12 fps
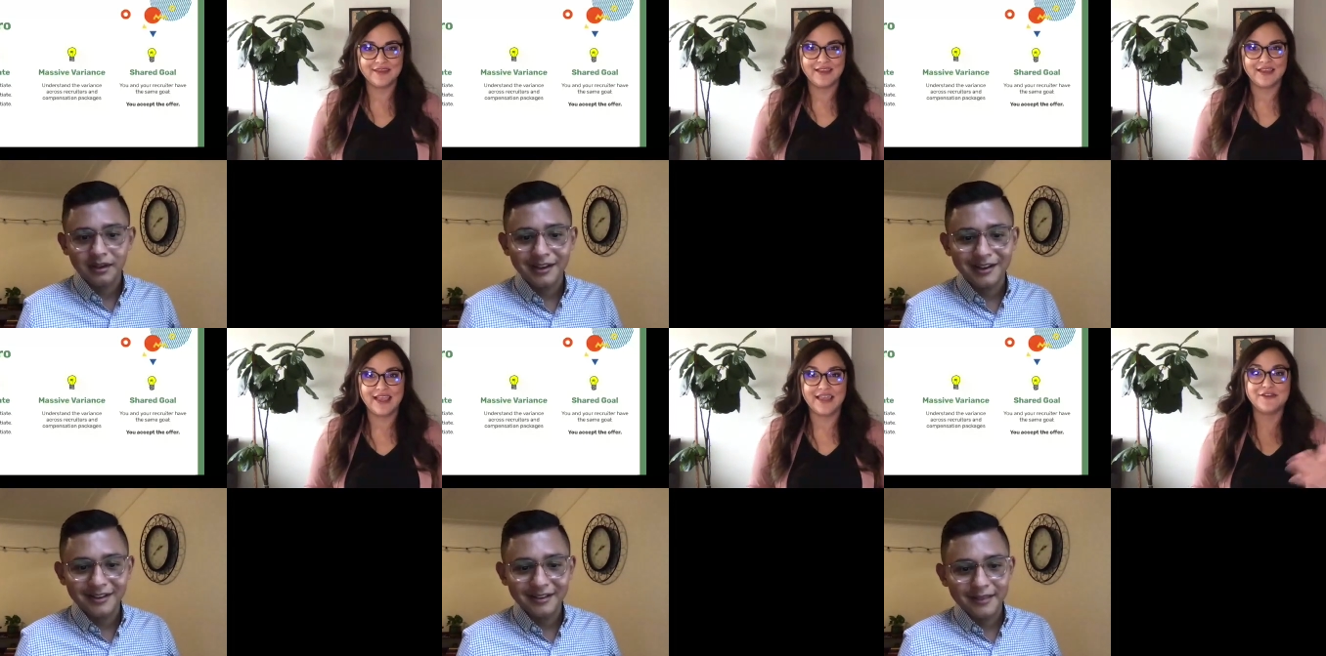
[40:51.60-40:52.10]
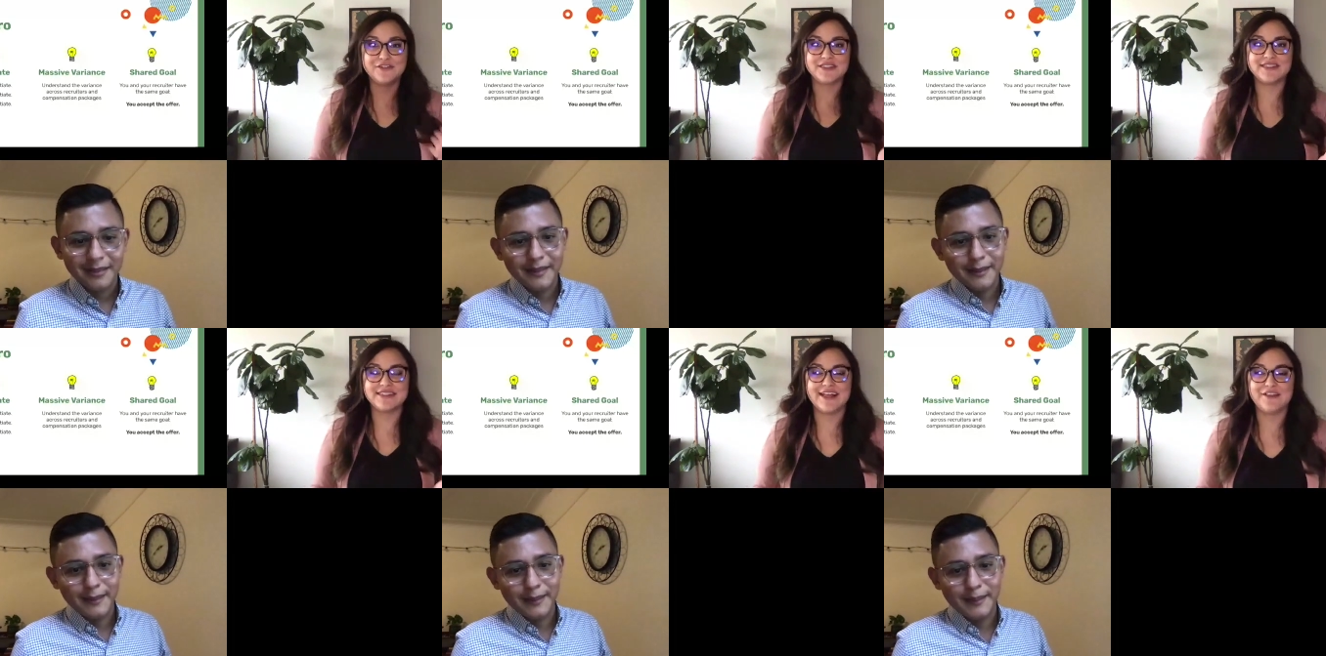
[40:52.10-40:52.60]
Speaker 1: And there's a
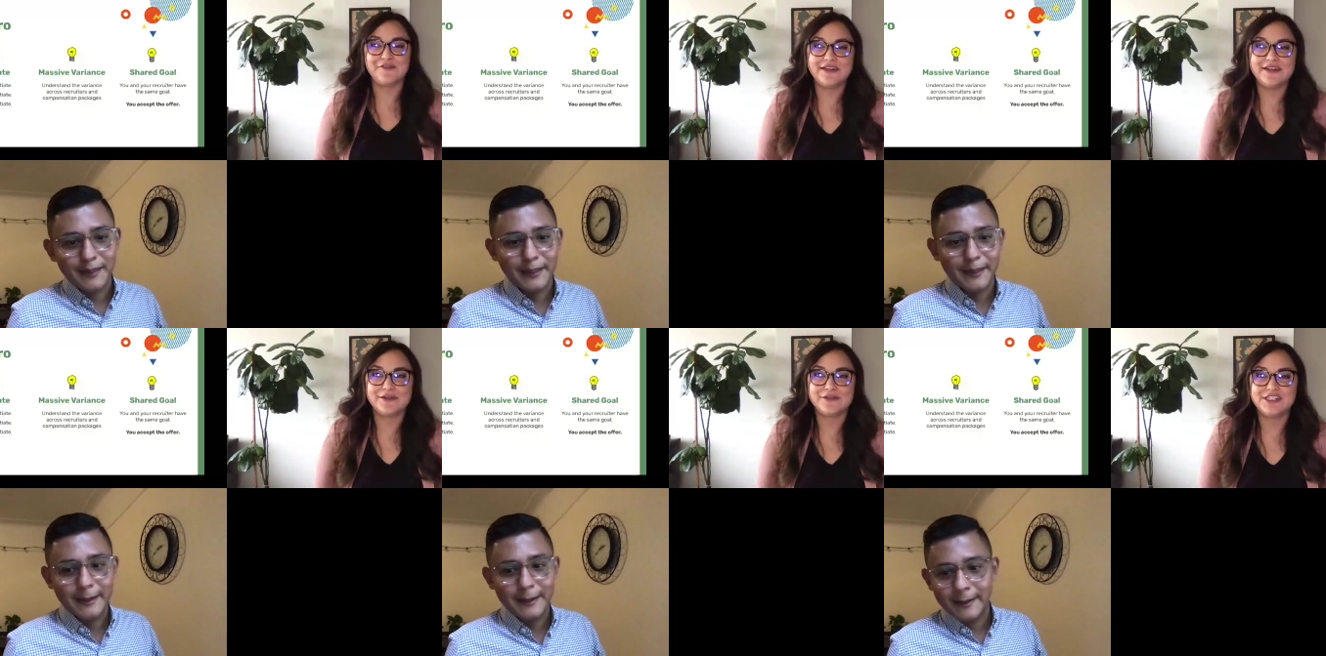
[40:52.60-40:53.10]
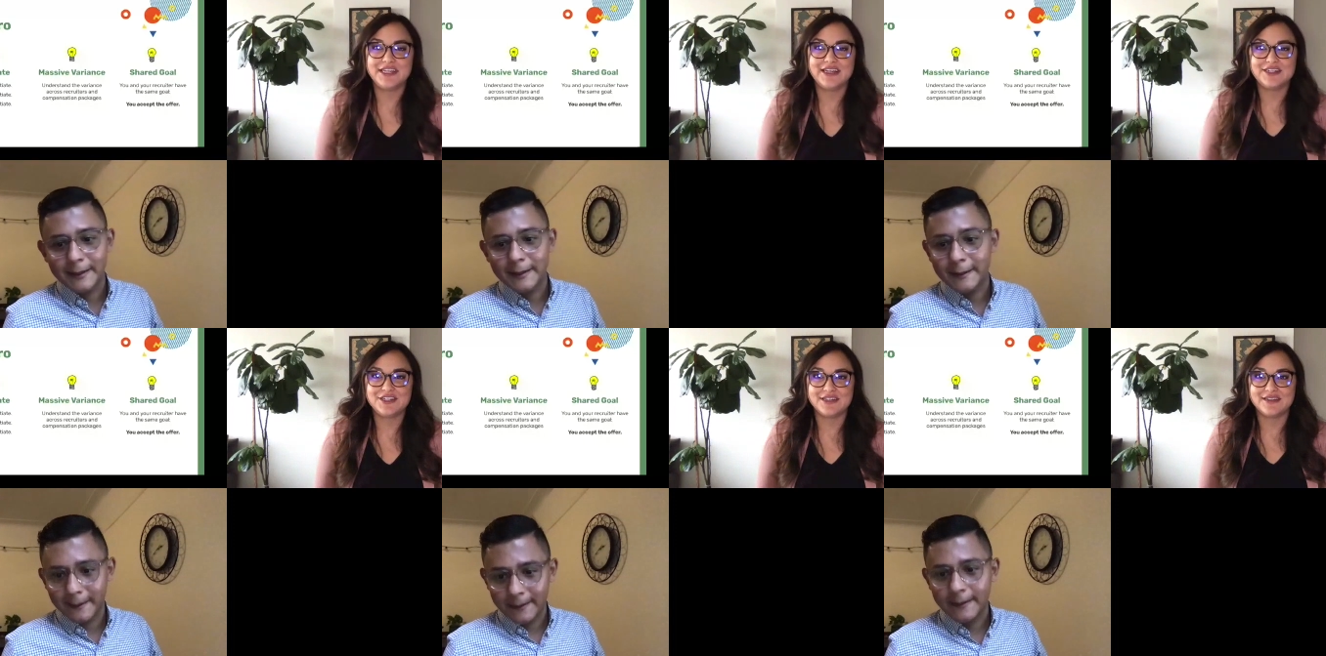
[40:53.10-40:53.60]
salary
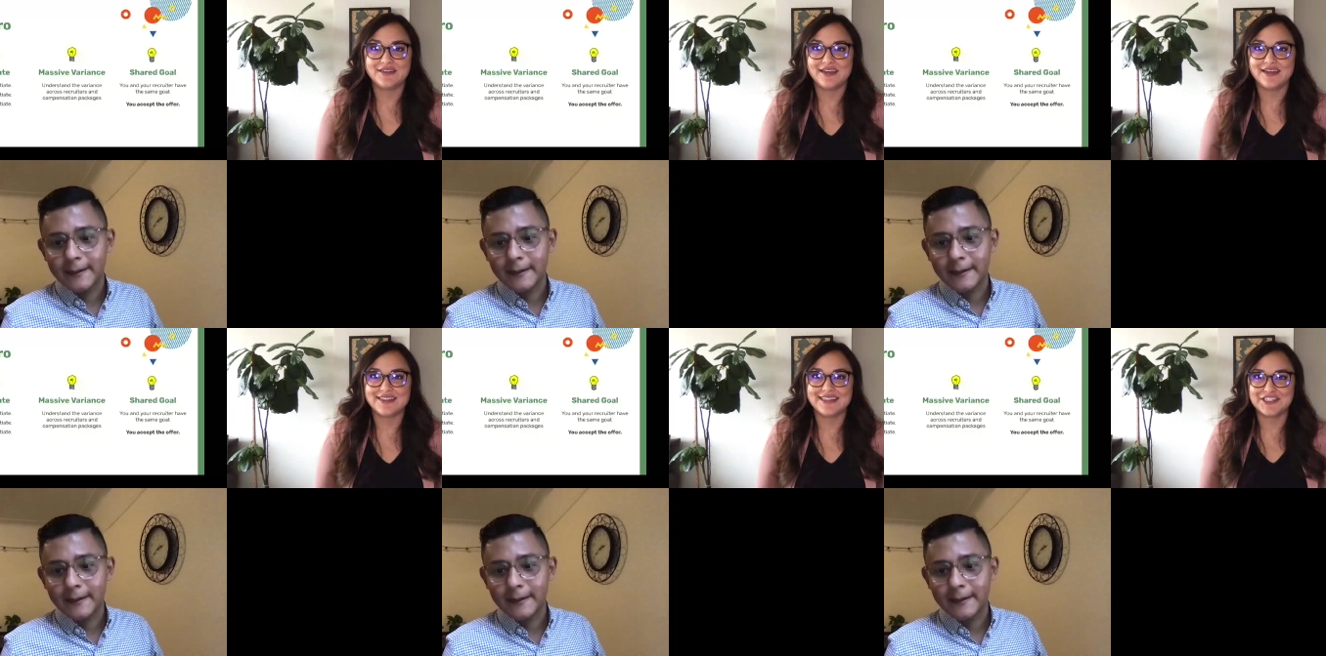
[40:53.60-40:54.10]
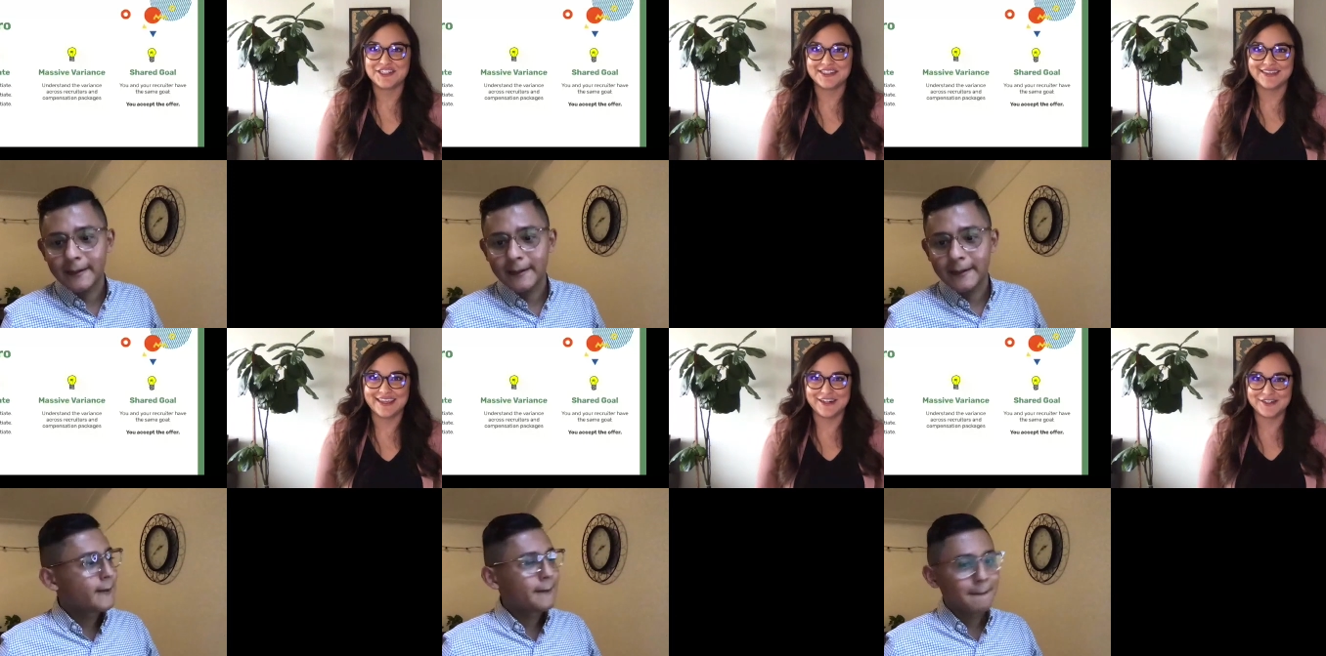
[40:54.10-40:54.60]
negotiation uh, session
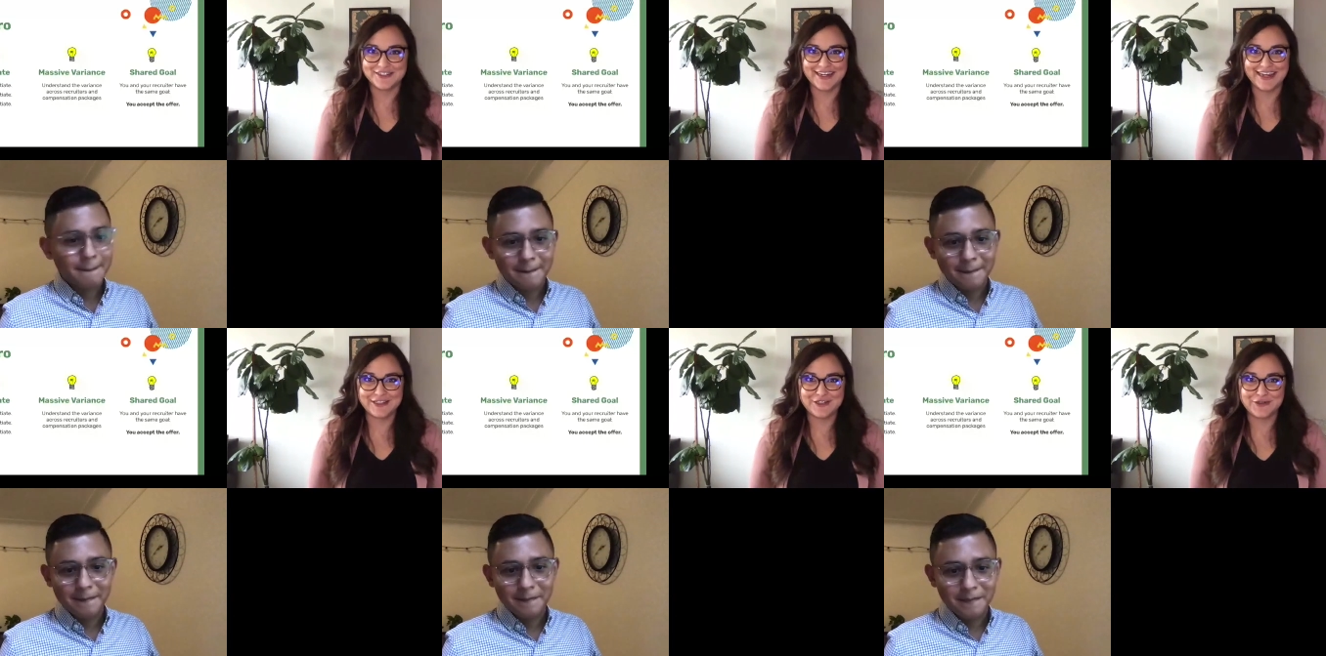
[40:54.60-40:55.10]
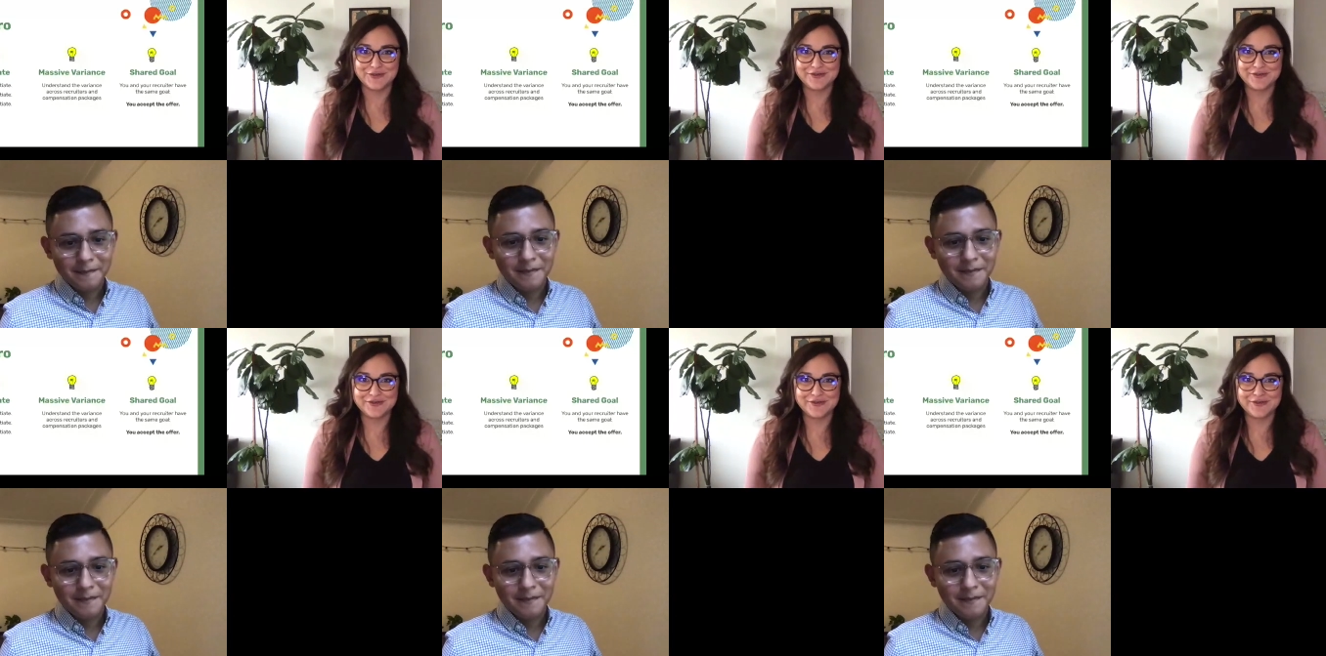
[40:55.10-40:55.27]
later today too.